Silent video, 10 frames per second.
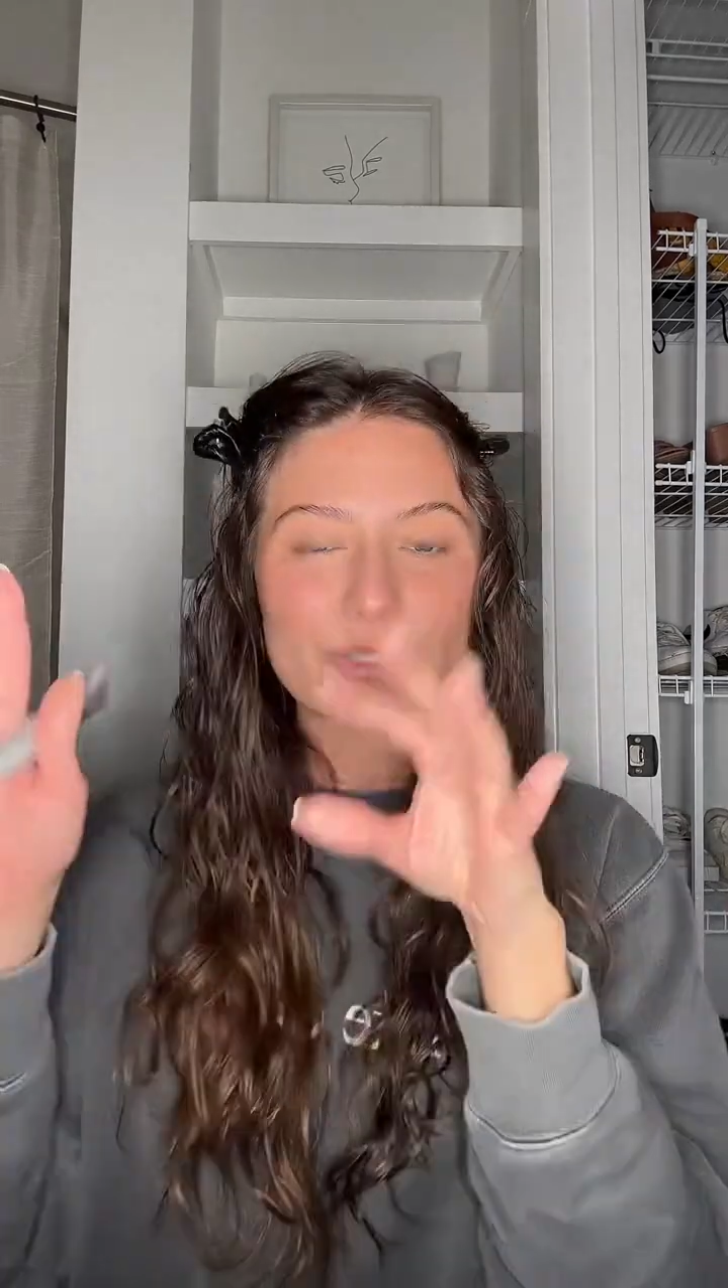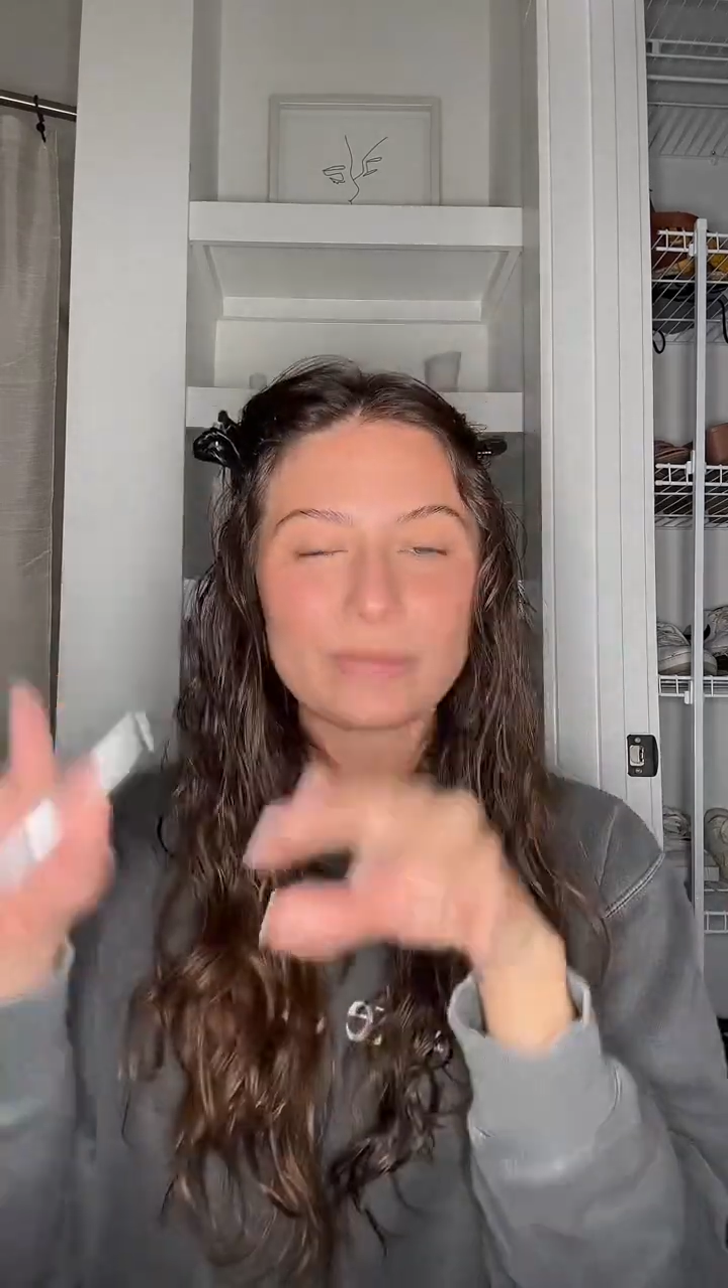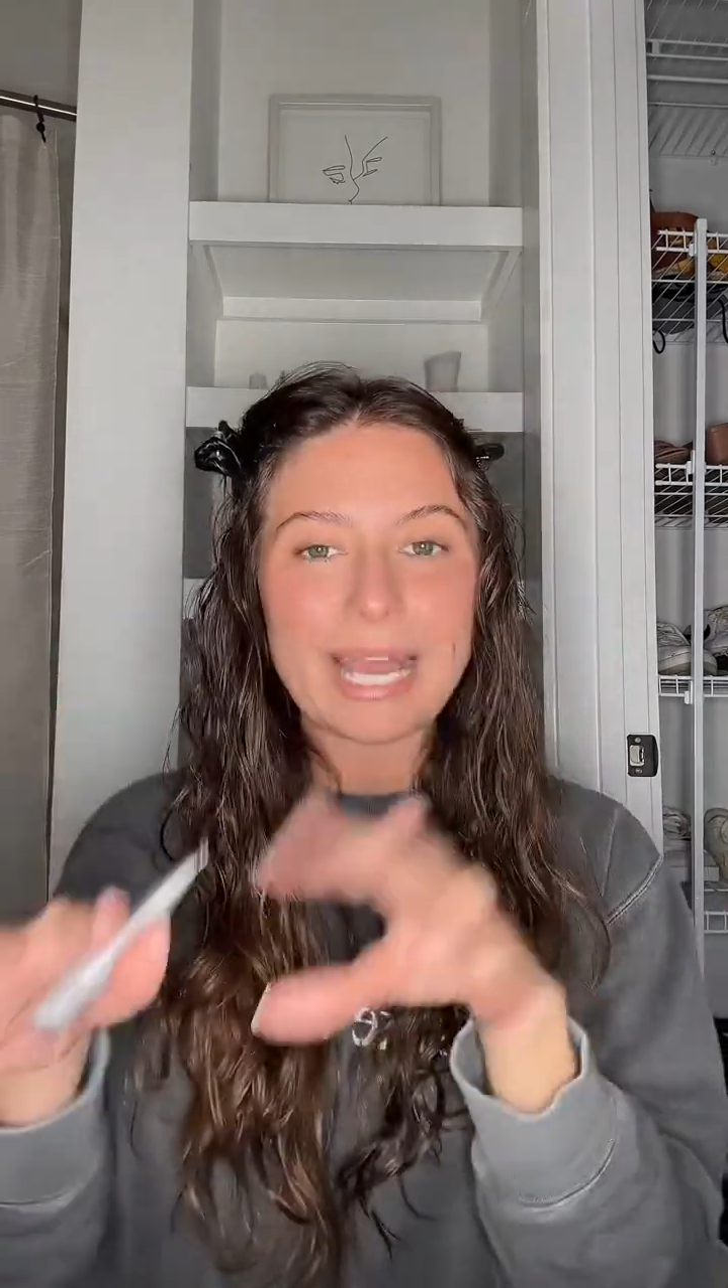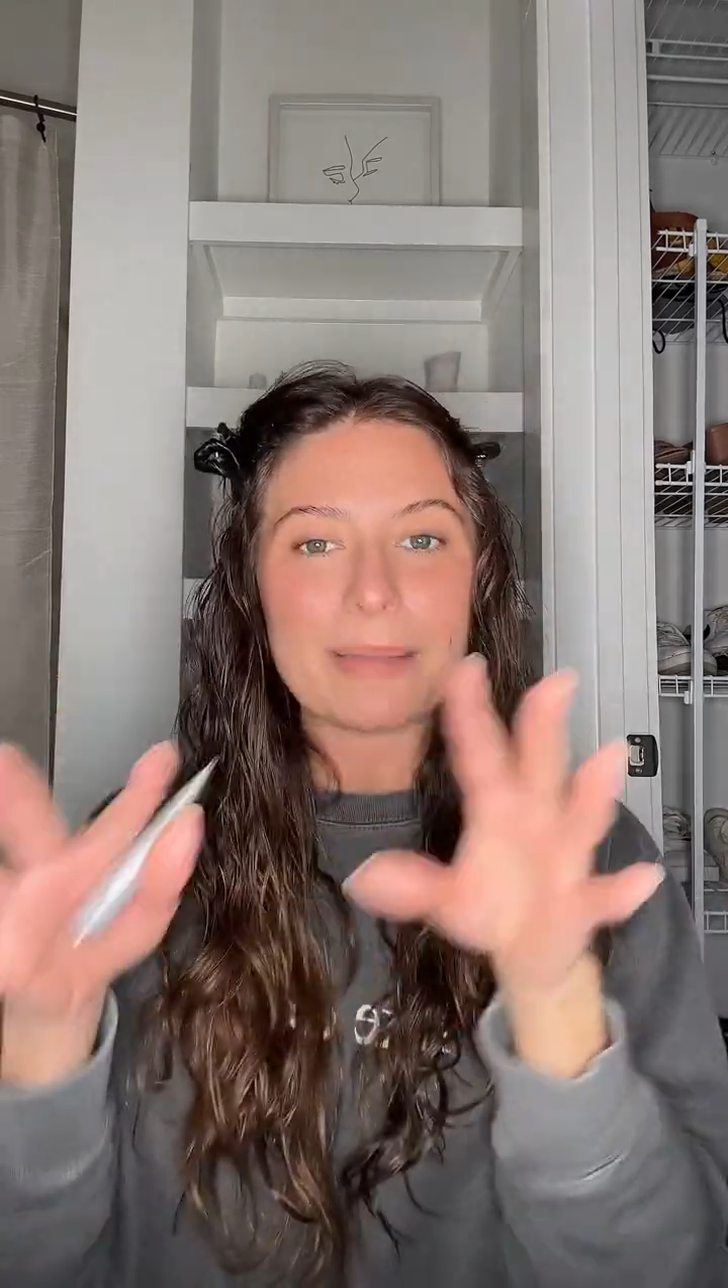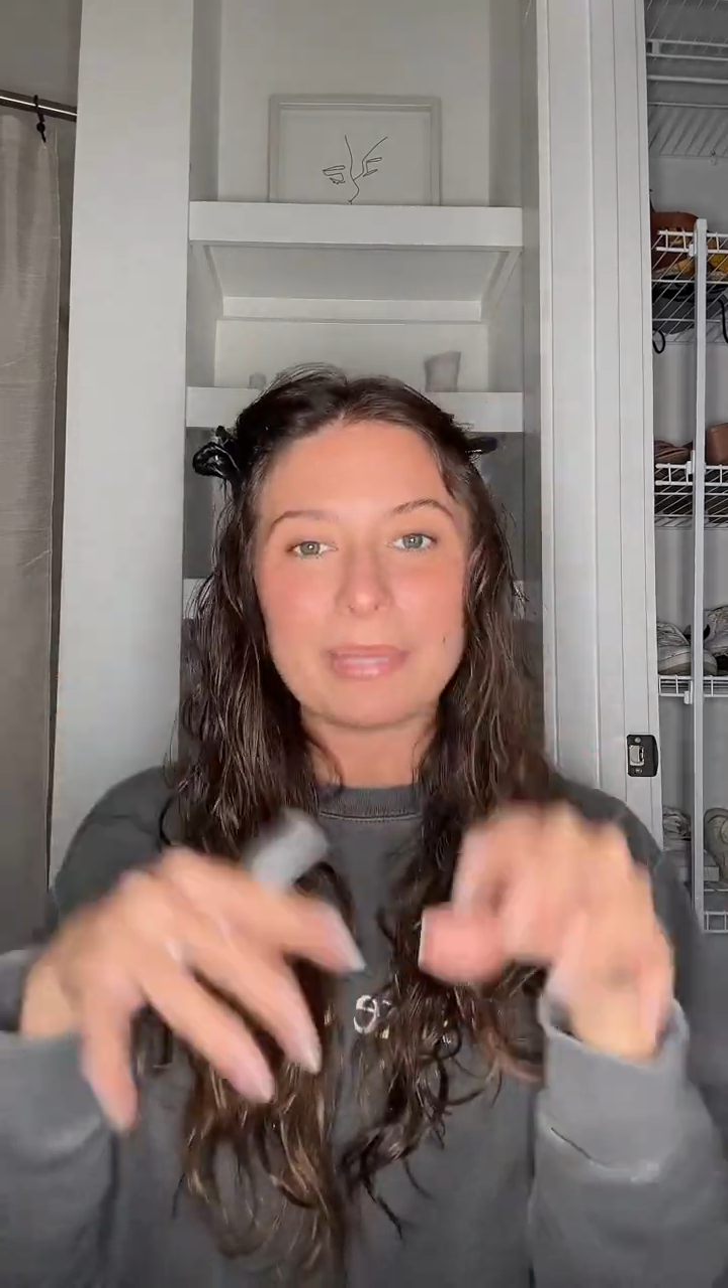the right